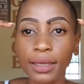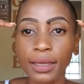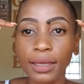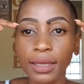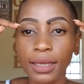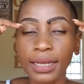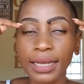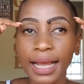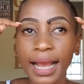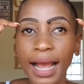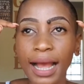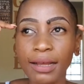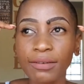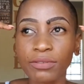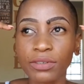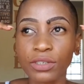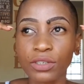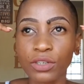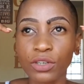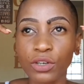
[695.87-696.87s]
it
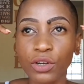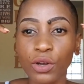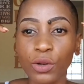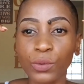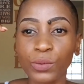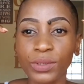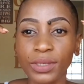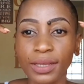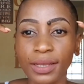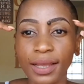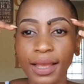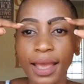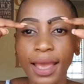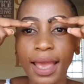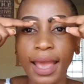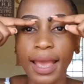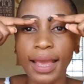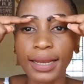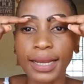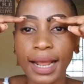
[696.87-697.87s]
covered, not closing,
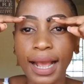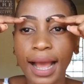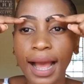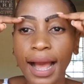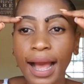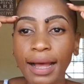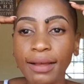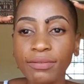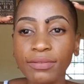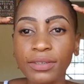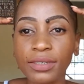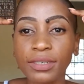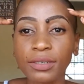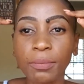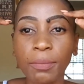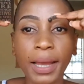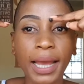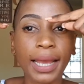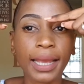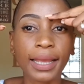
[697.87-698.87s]
it covered
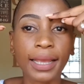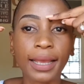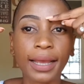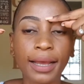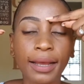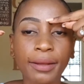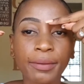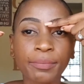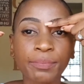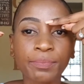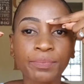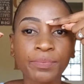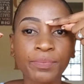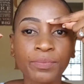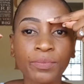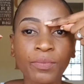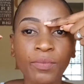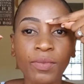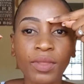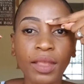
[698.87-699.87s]
my
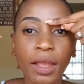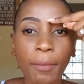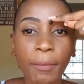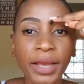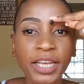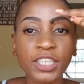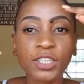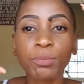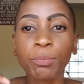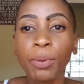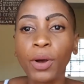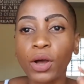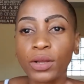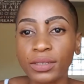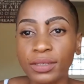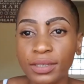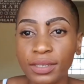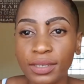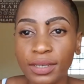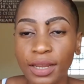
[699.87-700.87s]
my
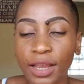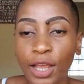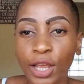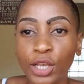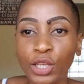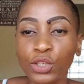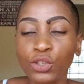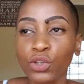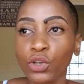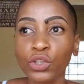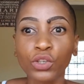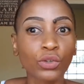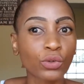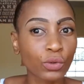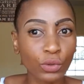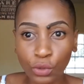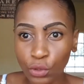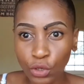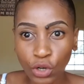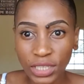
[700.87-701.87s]
spot, so you
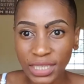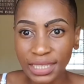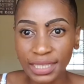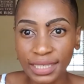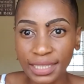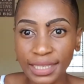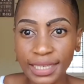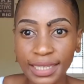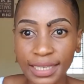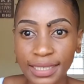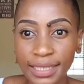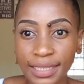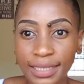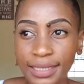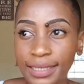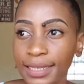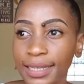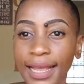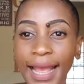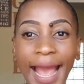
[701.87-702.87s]
could not see it.
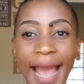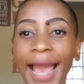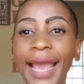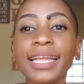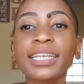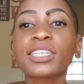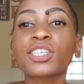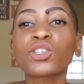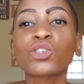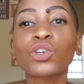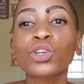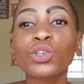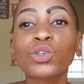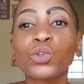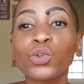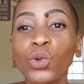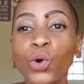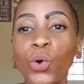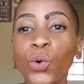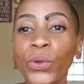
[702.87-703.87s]
I did not
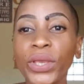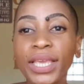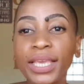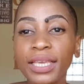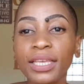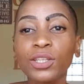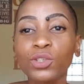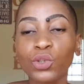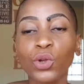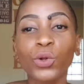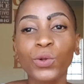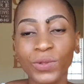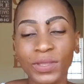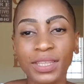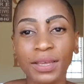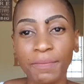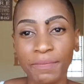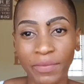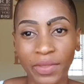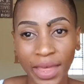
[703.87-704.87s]
know he told
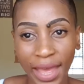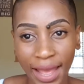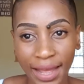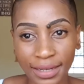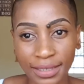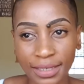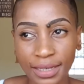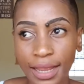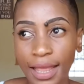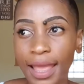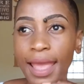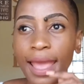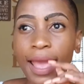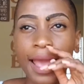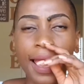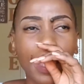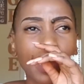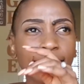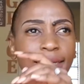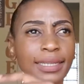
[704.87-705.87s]
them that.
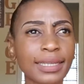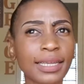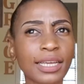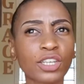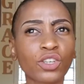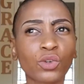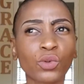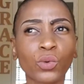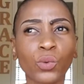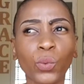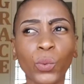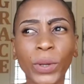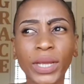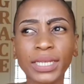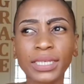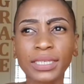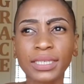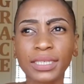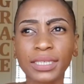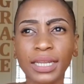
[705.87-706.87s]
And he had
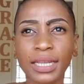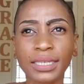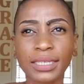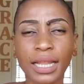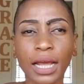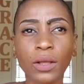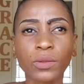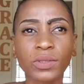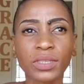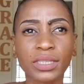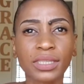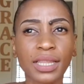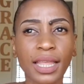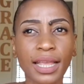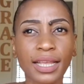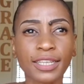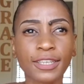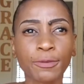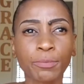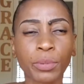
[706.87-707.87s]
went
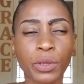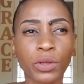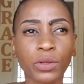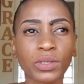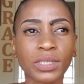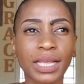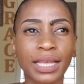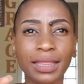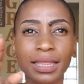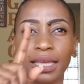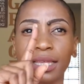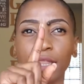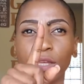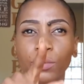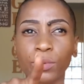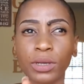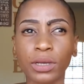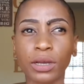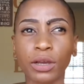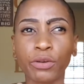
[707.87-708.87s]
downstairs because I think there
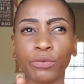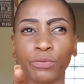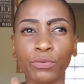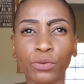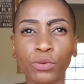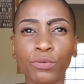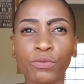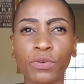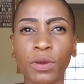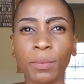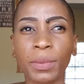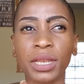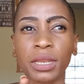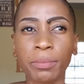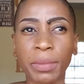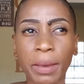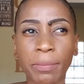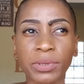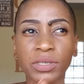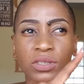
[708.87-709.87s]
were a few family
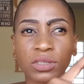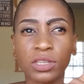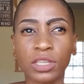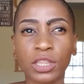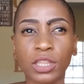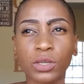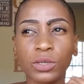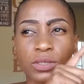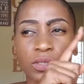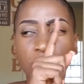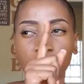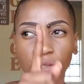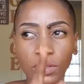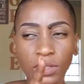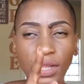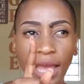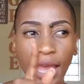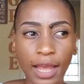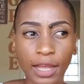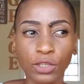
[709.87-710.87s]
members that they still
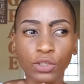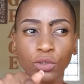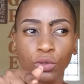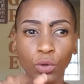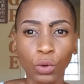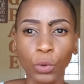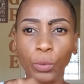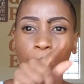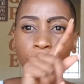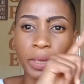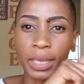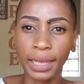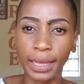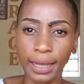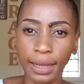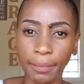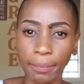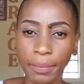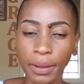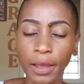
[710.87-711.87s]
had to go pick
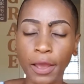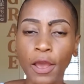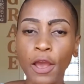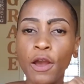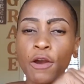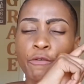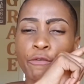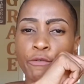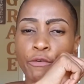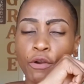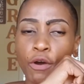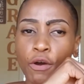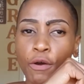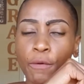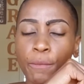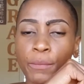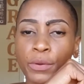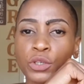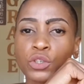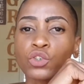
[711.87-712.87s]
up
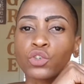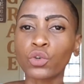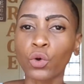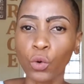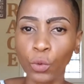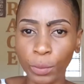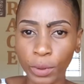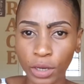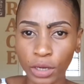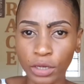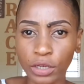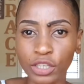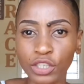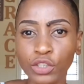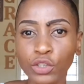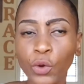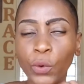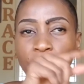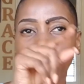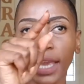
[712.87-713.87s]
from Joburg.
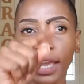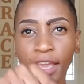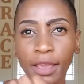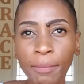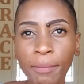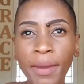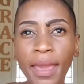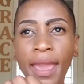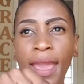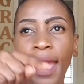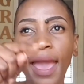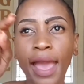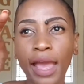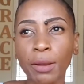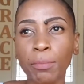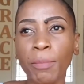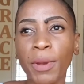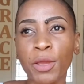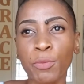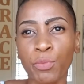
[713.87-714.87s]
So him and
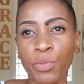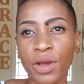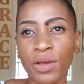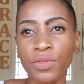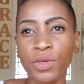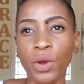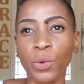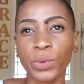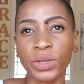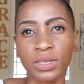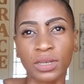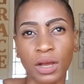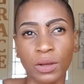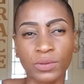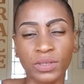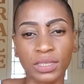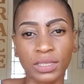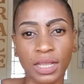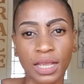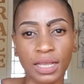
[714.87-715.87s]
my brother were
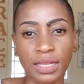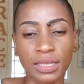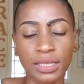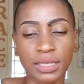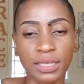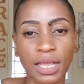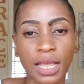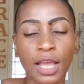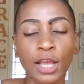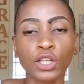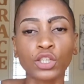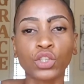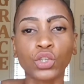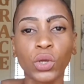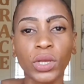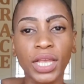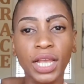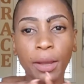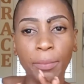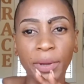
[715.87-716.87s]
downstairs
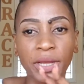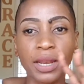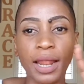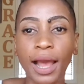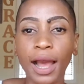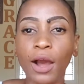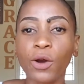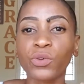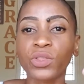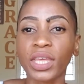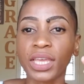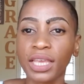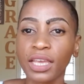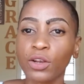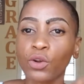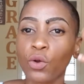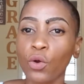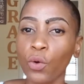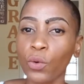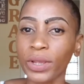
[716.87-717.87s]
talking about how they can
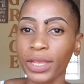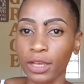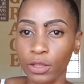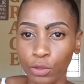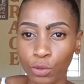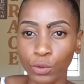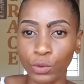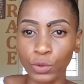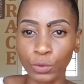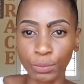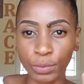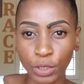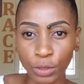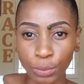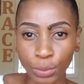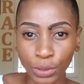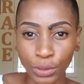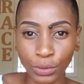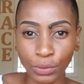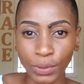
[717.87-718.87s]
go get those
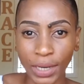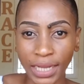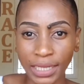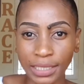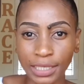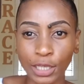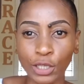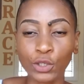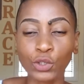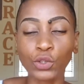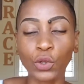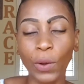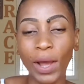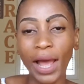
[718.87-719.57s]
people, right? So